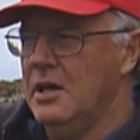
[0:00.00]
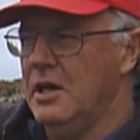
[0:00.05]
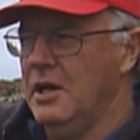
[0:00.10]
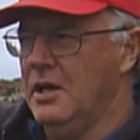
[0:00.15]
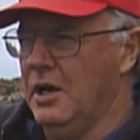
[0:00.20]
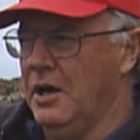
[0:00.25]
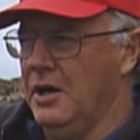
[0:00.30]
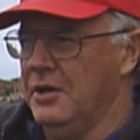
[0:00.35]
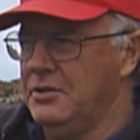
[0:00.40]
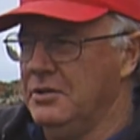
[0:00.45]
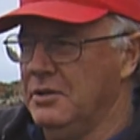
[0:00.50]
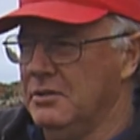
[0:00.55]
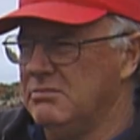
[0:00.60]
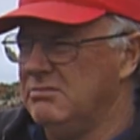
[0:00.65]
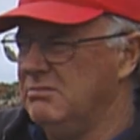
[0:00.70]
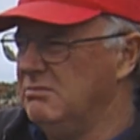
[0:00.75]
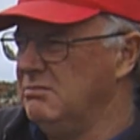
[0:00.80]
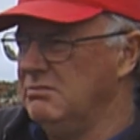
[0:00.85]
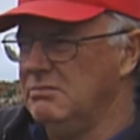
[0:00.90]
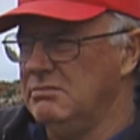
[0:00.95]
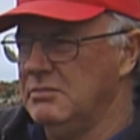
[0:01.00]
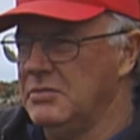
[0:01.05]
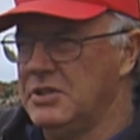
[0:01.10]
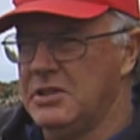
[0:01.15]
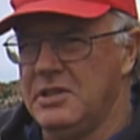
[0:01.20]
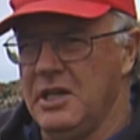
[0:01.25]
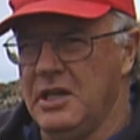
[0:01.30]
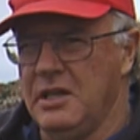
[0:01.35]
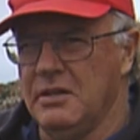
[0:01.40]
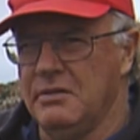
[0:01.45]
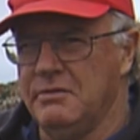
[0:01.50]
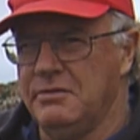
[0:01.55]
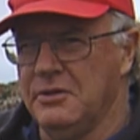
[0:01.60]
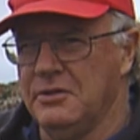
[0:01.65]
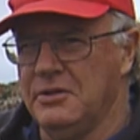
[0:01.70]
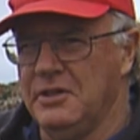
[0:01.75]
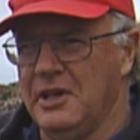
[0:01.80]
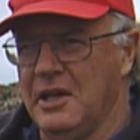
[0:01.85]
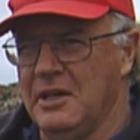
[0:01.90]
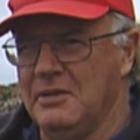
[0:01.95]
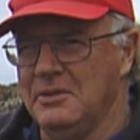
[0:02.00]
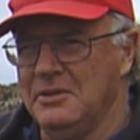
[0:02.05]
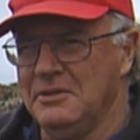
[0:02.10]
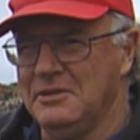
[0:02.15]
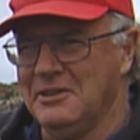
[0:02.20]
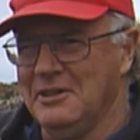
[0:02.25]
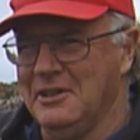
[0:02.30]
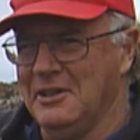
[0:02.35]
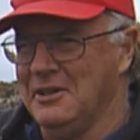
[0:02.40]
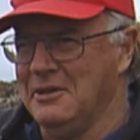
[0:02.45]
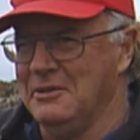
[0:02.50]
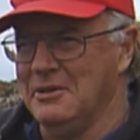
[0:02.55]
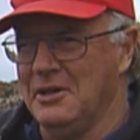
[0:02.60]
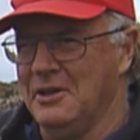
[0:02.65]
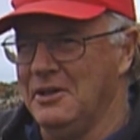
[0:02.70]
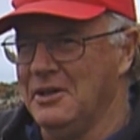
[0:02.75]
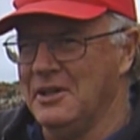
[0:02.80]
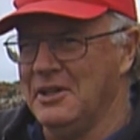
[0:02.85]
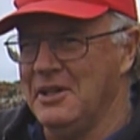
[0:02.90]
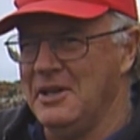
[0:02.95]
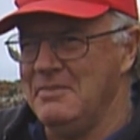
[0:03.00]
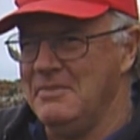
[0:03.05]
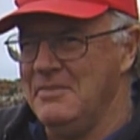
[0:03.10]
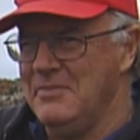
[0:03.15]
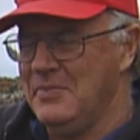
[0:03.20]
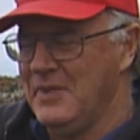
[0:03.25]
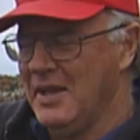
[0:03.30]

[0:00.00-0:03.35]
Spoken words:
and I thought, stinking filthy animals, I don't want to look at them.